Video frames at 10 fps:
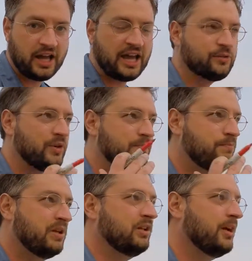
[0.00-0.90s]
as we
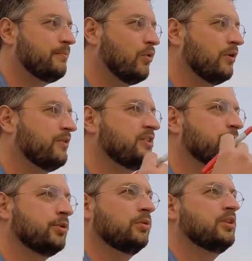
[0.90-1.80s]
build up more of these
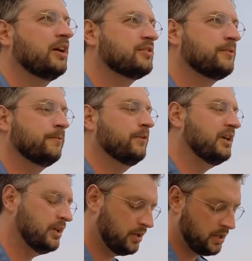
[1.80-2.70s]
protons free,